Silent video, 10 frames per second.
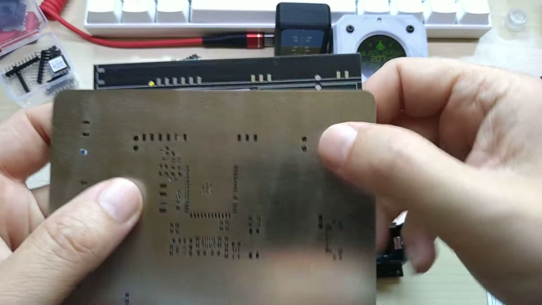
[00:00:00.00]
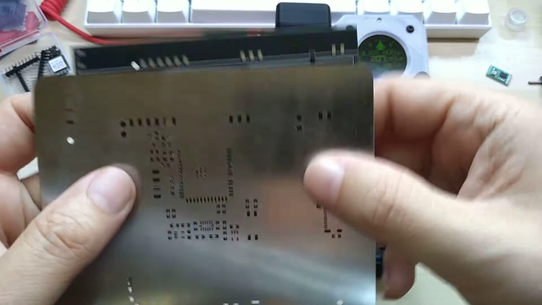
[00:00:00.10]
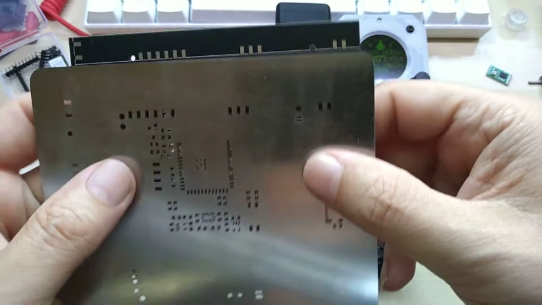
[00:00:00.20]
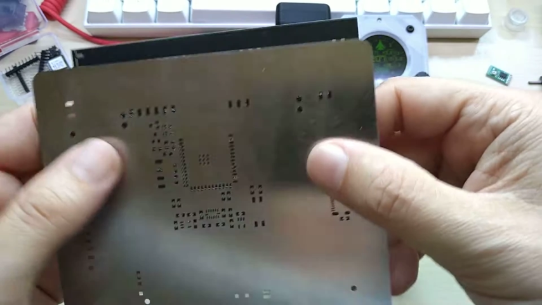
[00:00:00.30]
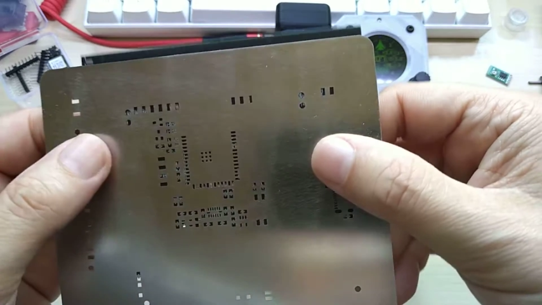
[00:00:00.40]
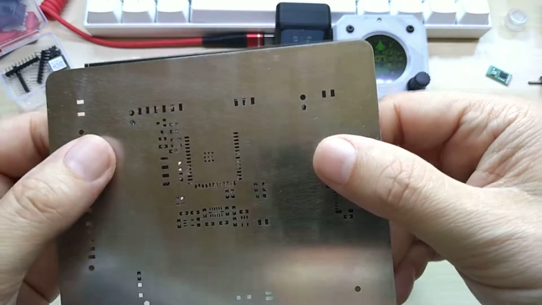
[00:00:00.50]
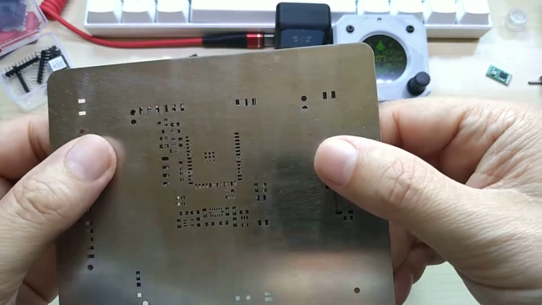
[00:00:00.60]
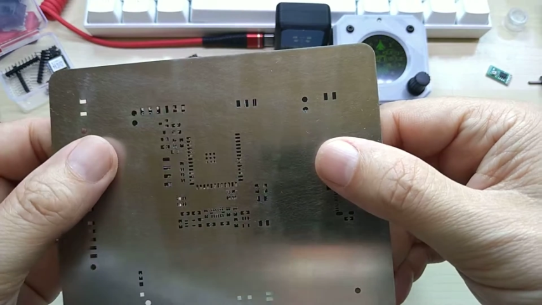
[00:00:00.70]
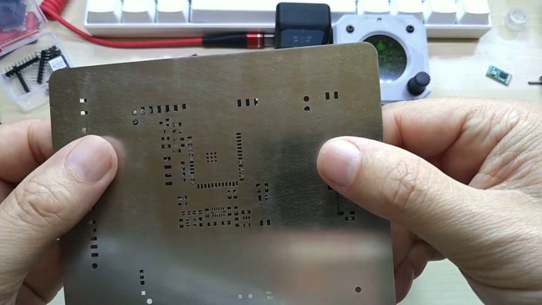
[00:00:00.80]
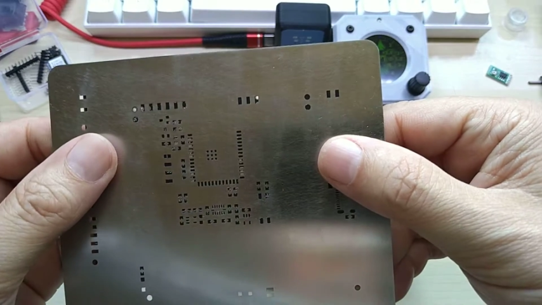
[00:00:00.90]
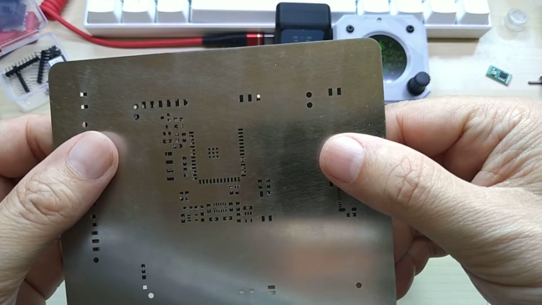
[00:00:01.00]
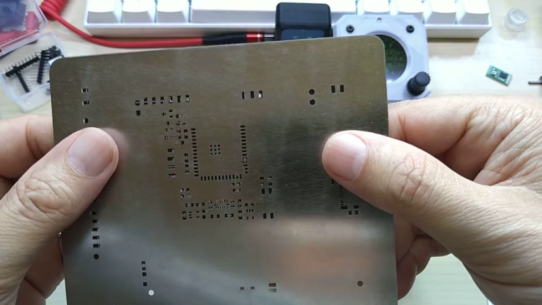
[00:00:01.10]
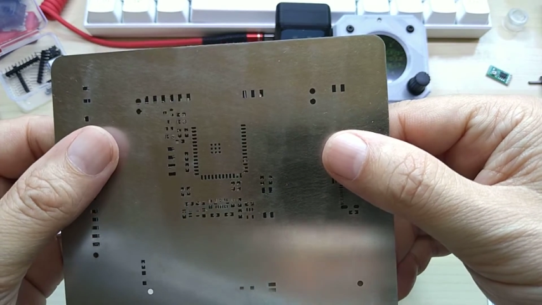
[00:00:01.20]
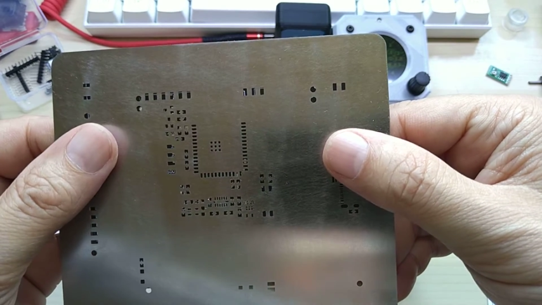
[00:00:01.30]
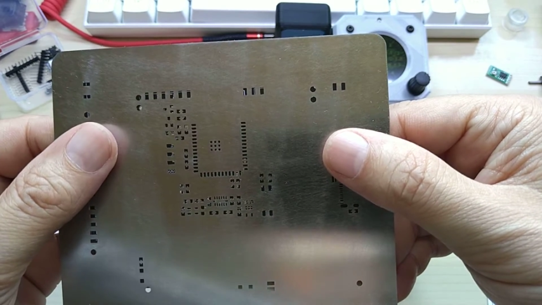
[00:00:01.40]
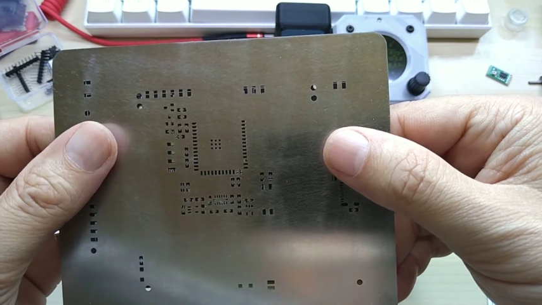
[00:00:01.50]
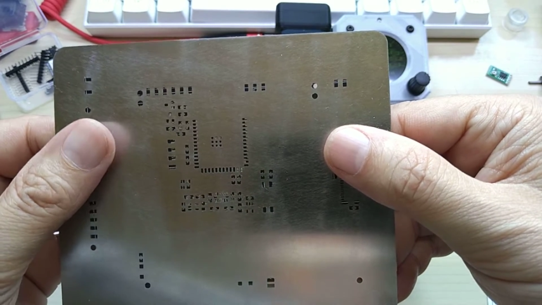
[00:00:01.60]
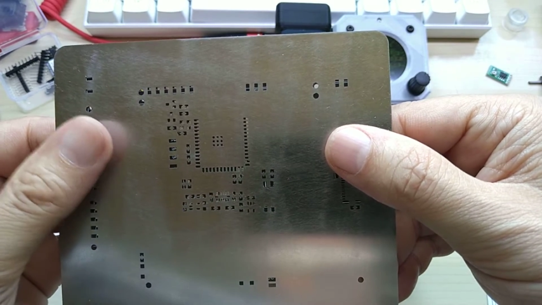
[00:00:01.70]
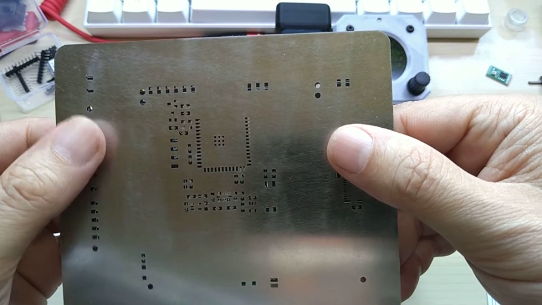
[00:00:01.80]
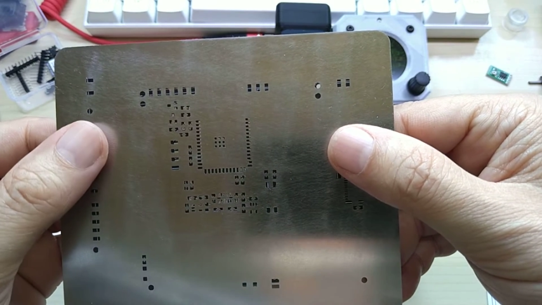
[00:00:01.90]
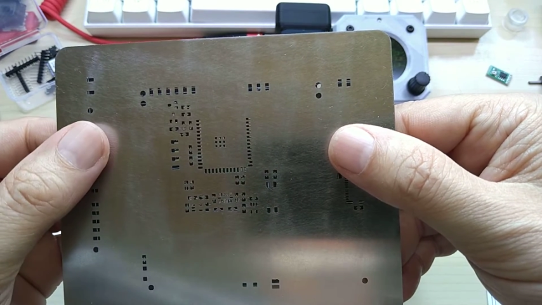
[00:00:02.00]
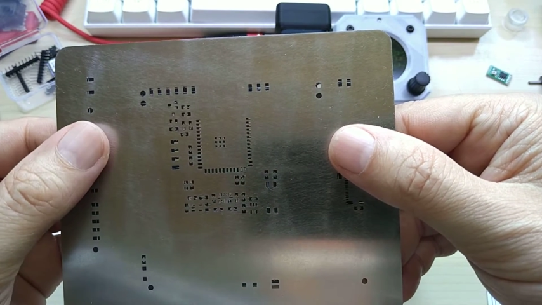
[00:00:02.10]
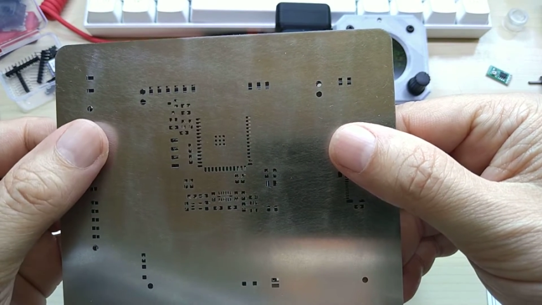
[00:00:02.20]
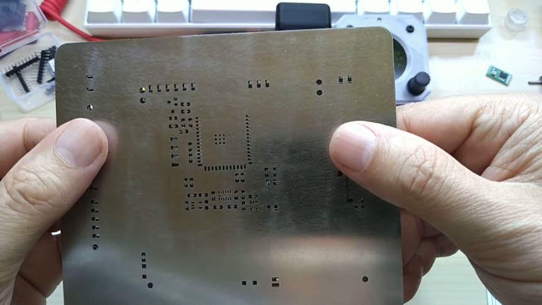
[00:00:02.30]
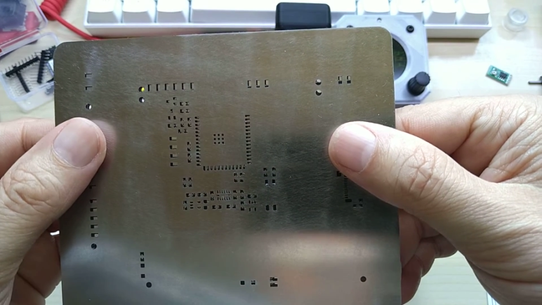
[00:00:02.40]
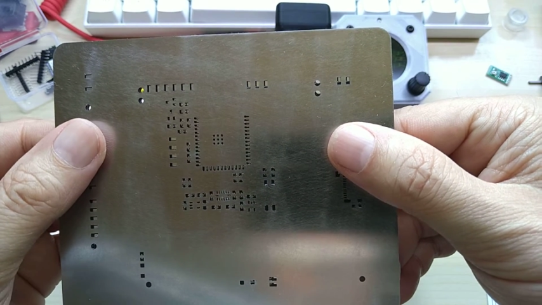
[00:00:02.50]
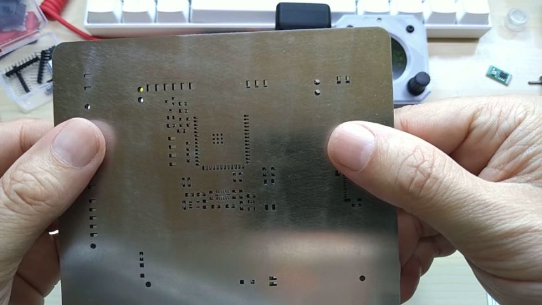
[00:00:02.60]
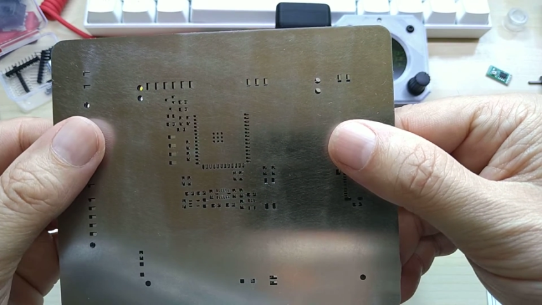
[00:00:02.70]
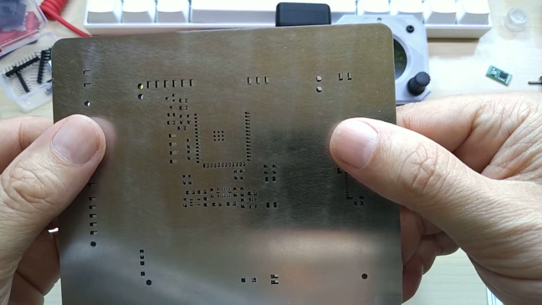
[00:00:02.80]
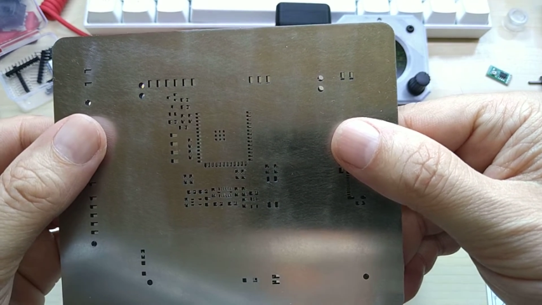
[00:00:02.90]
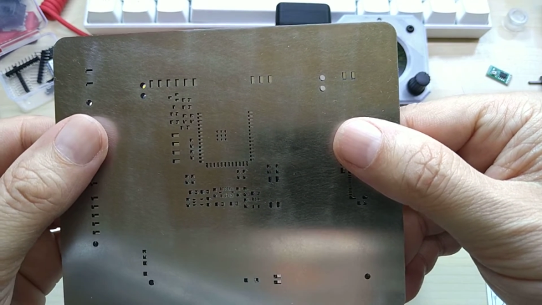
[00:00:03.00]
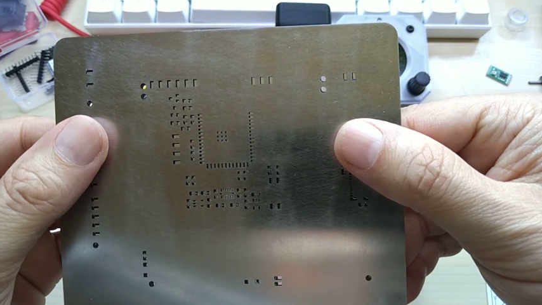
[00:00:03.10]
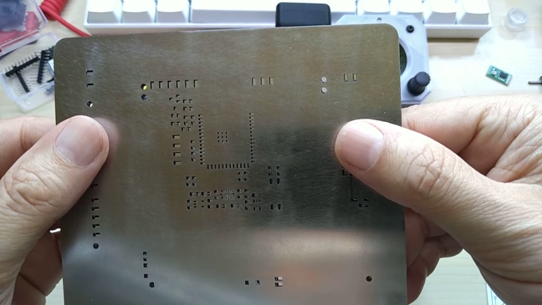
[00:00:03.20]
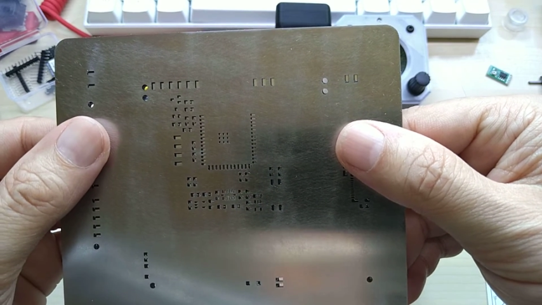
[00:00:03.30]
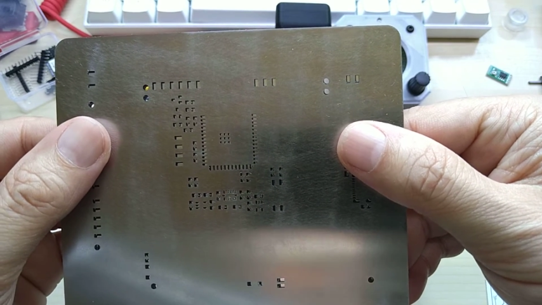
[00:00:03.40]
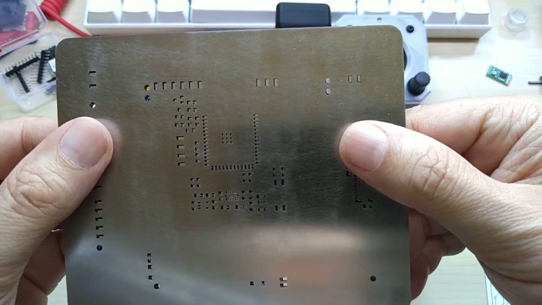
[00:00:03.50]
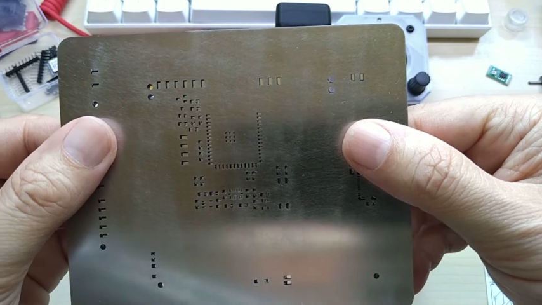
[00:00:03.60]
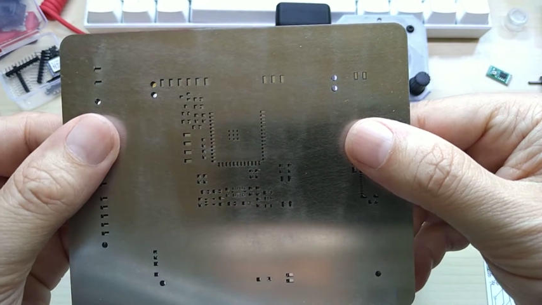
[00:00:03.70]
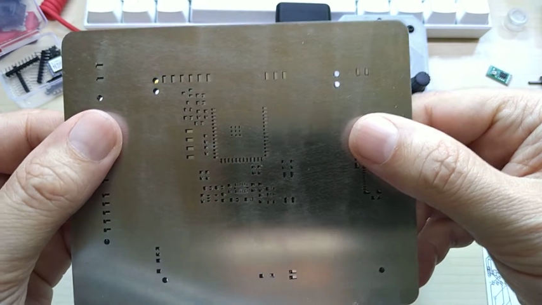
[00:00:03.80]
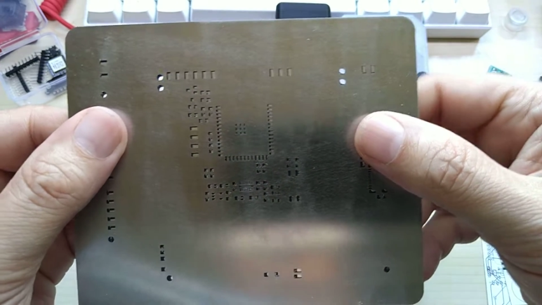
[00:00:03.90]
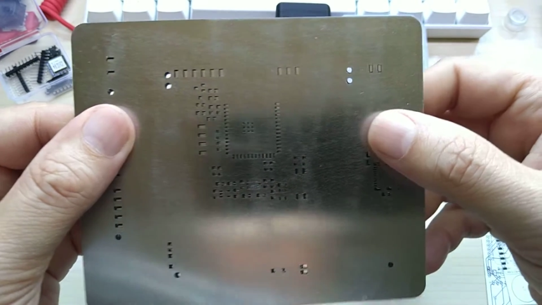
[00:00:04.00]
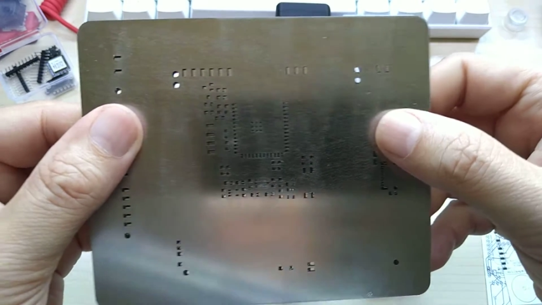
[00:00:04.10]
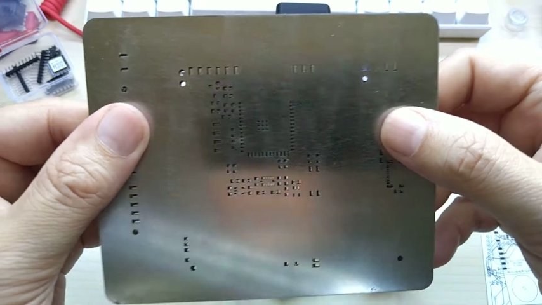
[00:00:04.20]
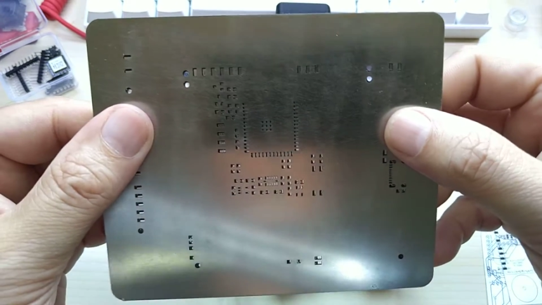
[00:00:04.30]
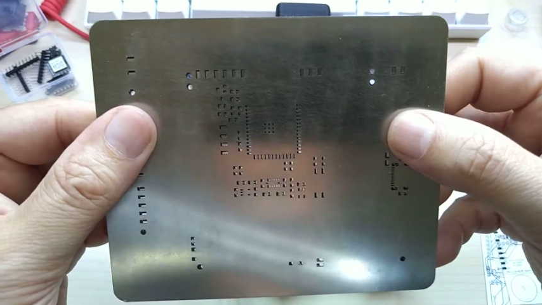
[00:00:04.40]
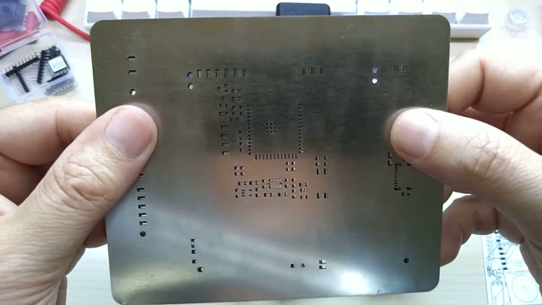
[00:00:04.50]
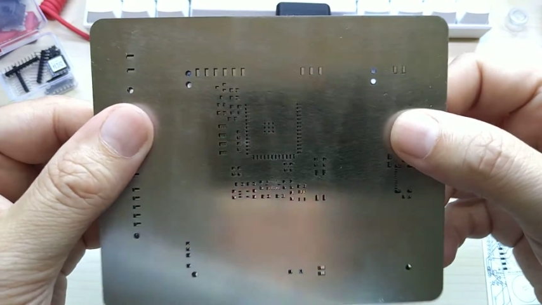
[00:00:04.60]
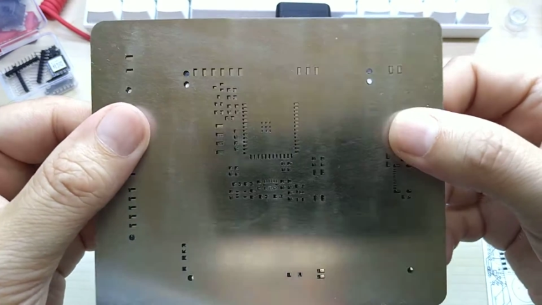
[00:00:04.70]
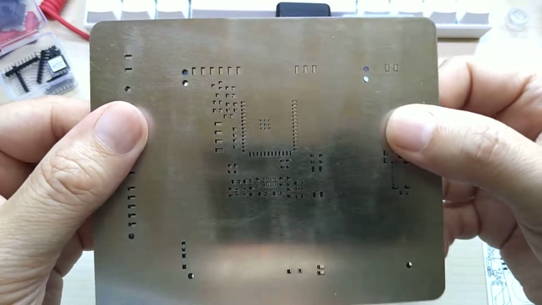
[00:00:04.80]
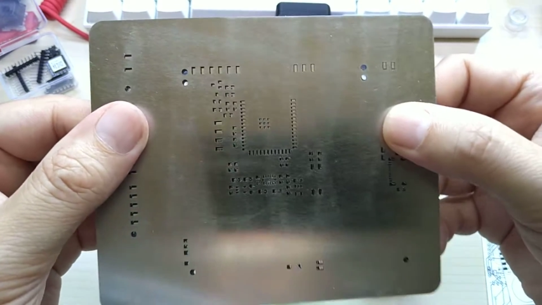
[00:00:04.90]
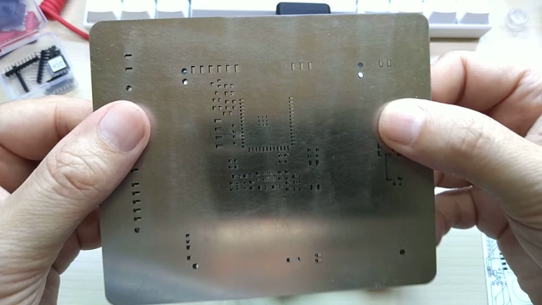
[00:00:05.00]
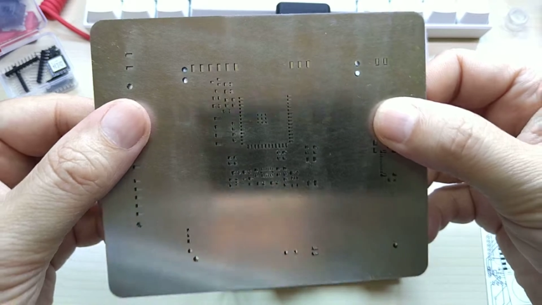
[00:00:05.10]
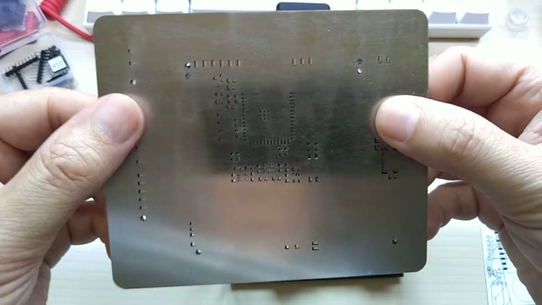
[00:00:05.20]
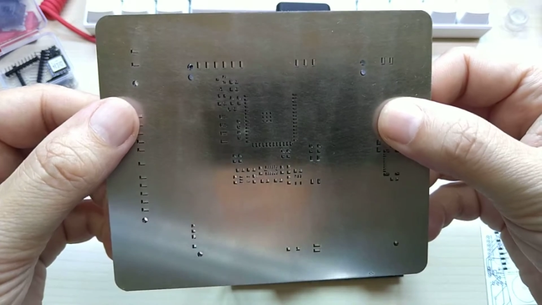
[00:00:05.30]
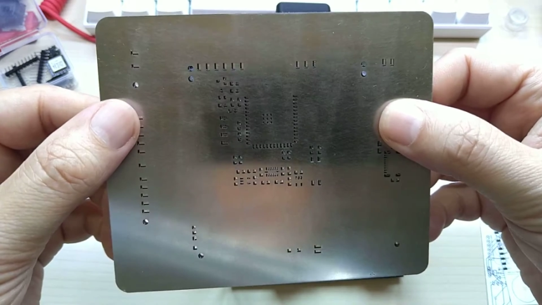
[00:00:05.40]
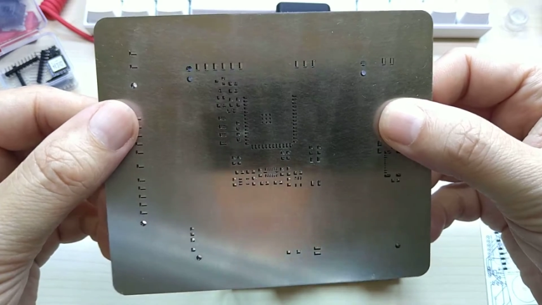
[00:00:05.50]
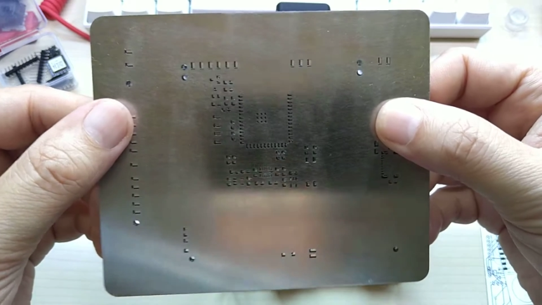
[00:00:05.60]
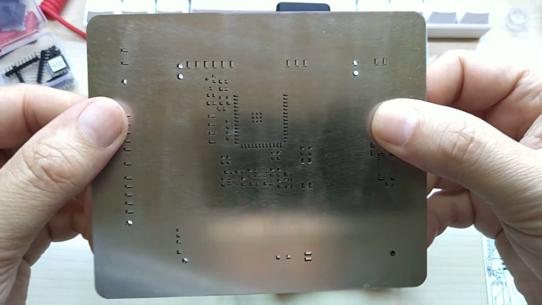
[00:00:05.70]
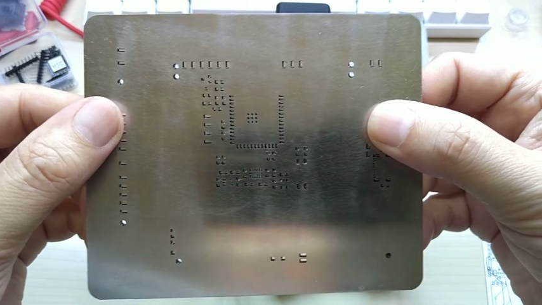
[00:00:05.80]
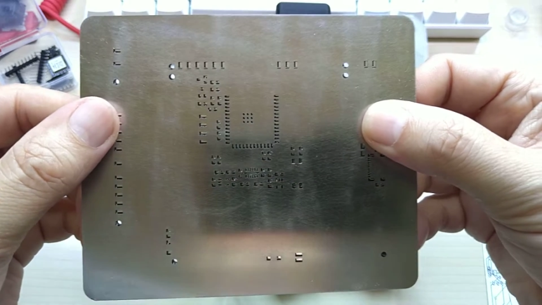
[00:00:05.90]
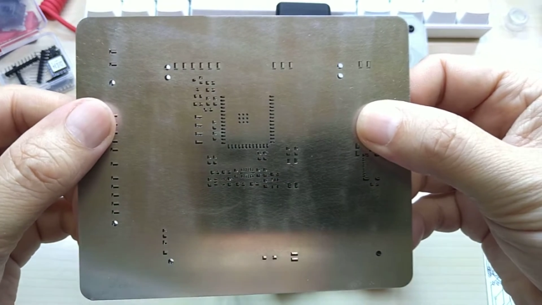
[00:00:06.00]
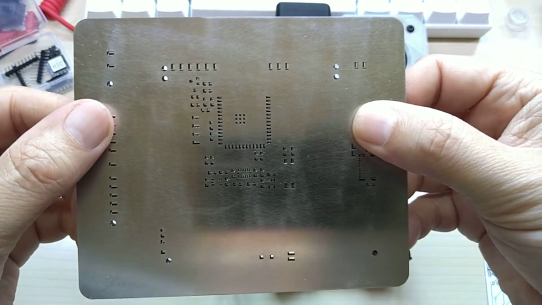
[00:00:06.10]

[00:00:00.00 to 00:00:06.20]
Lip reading: No face is visible, so there are no lips to read.